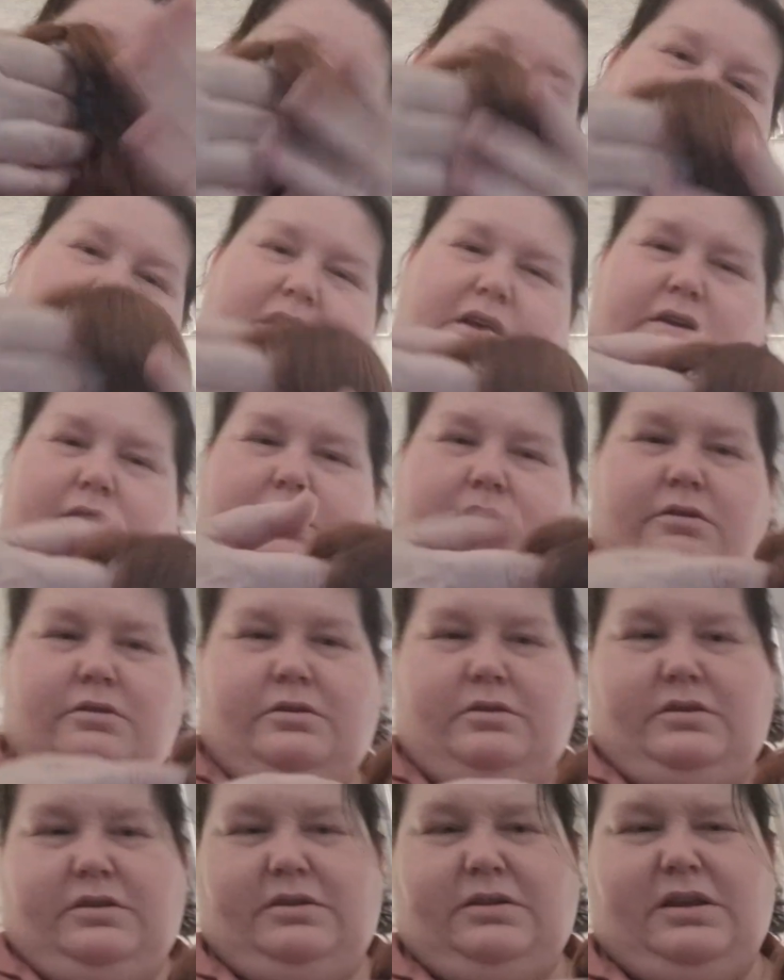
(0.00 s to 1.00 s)
wig.
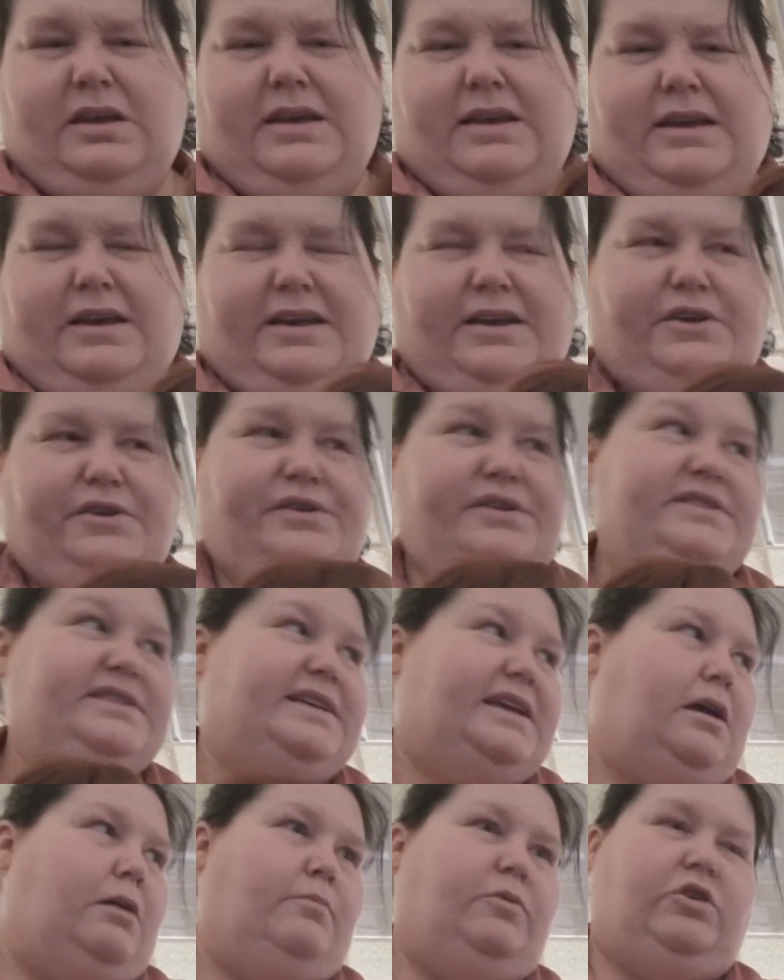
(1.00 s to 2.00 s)
Who does
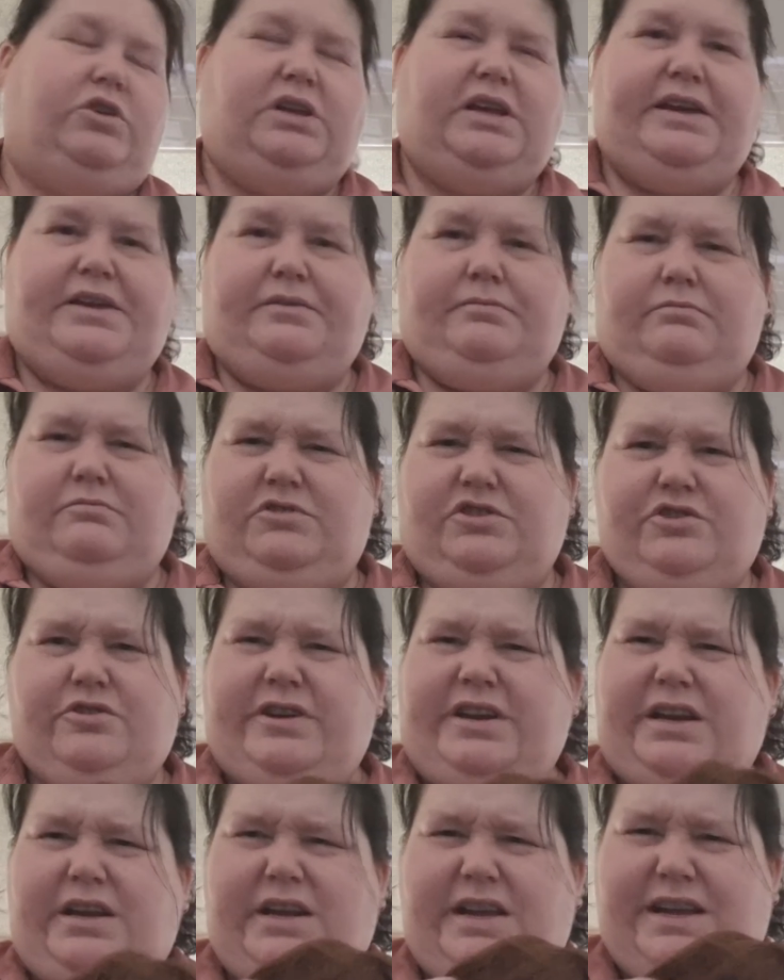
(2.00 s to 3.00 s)
it come on? Like
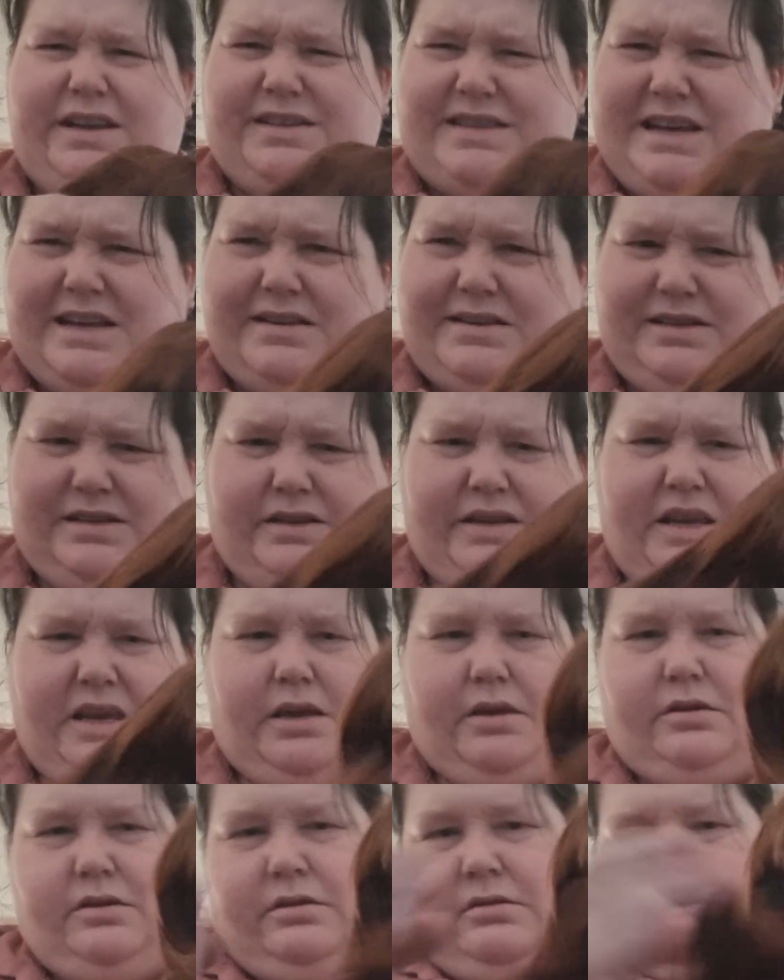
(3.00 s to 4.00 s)
Trinity,
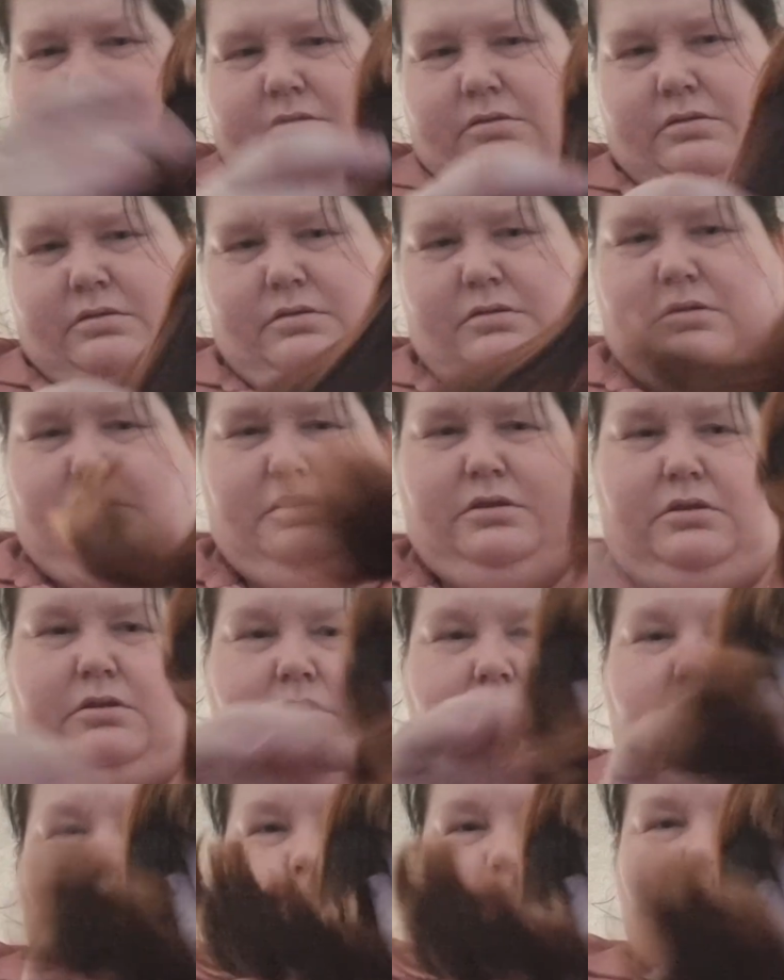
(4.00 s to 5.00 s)
Destiny?
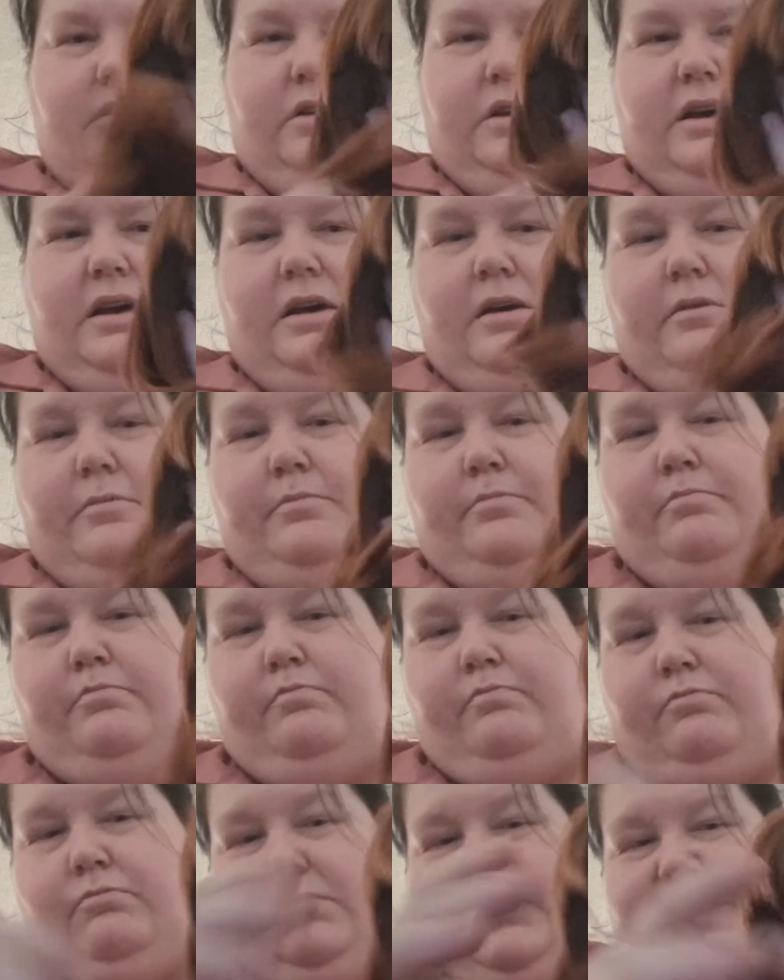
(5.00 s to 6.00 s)

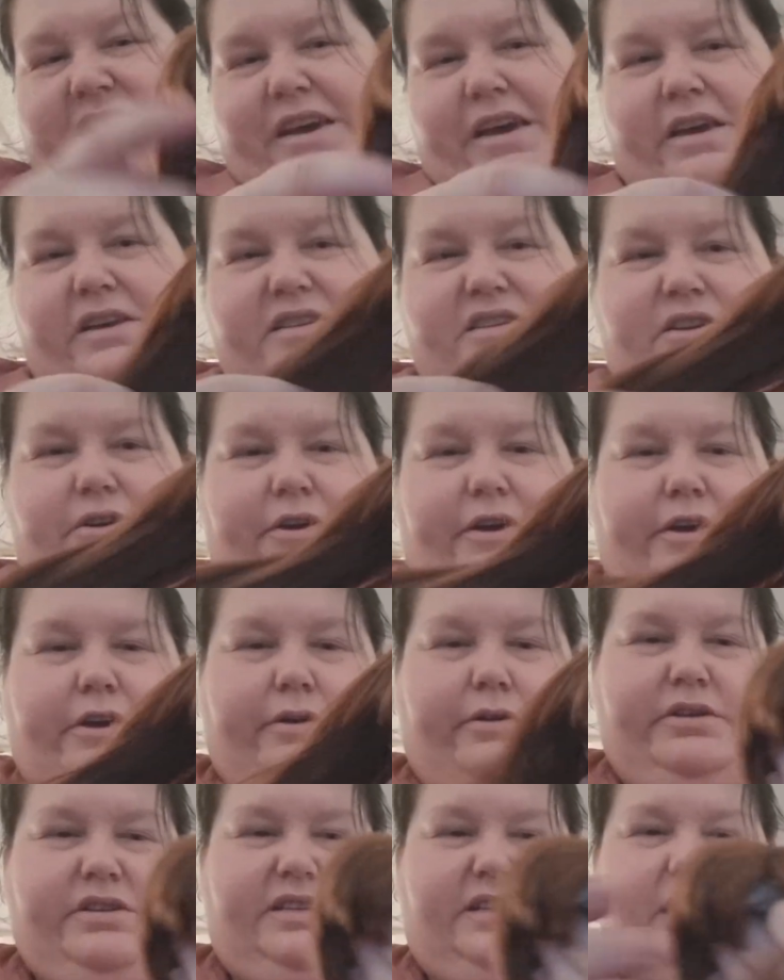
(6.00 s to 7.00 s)
Yeah, so
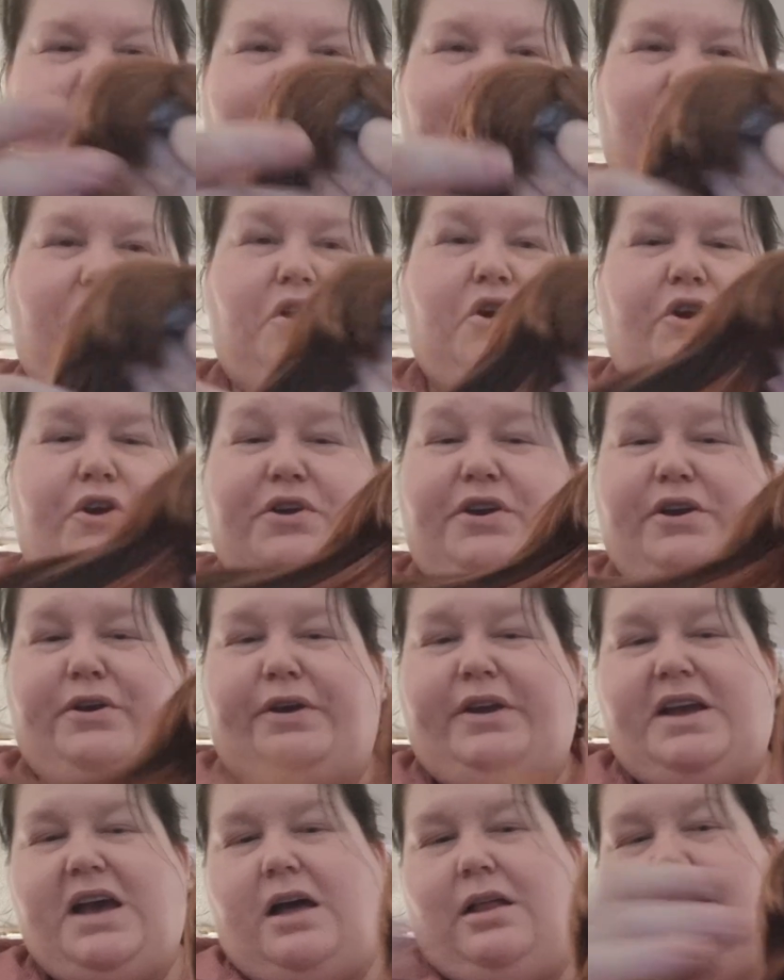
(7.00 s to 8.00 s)
it's like the
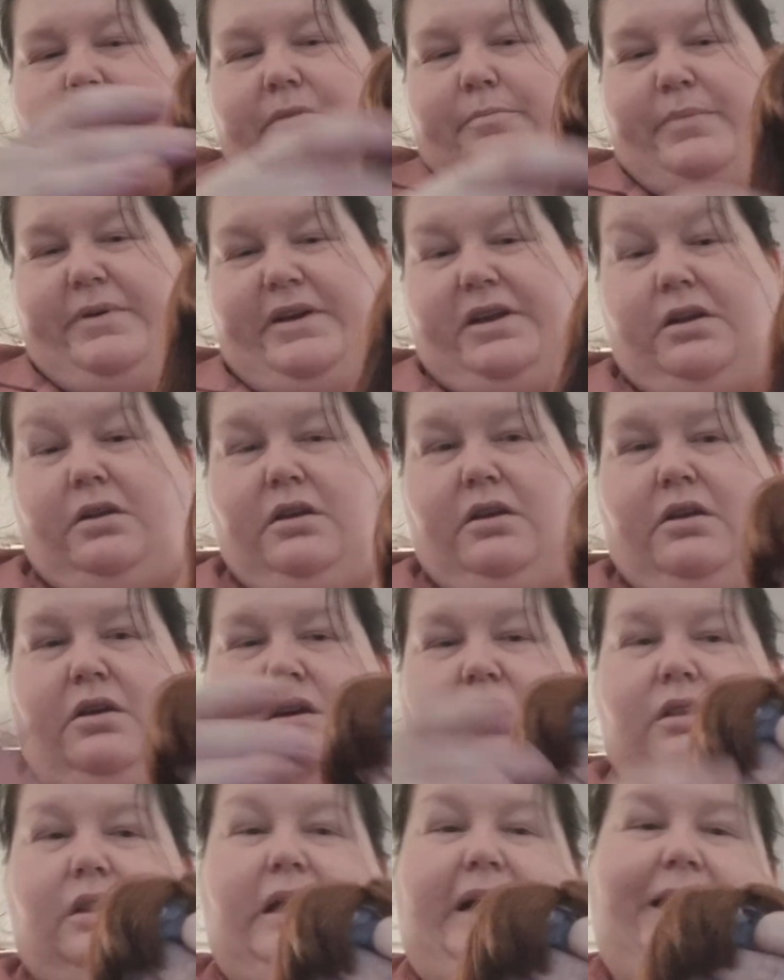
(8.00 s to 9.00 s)
cocoa colour, but
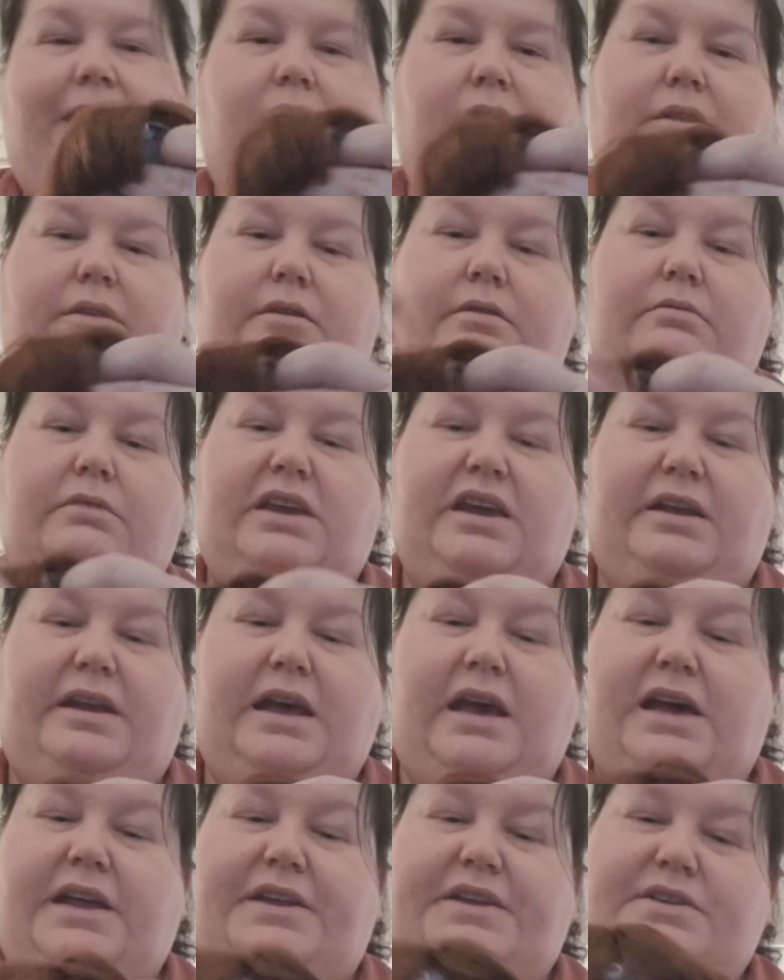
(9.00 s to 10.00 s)
like in
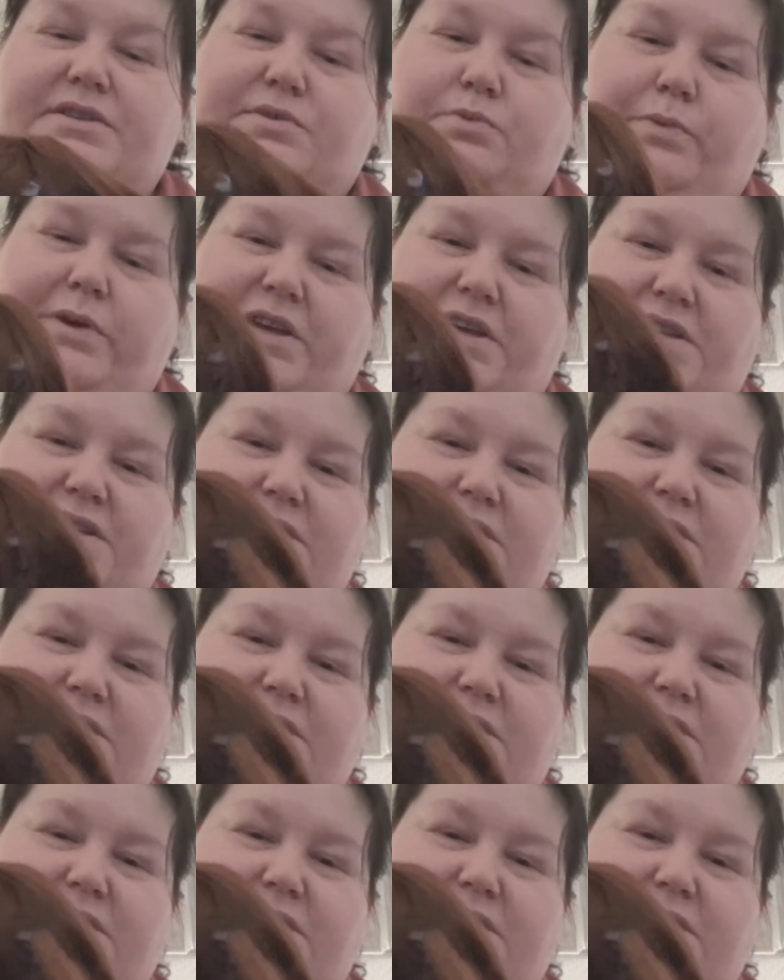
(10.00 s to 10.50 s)
Canada's wig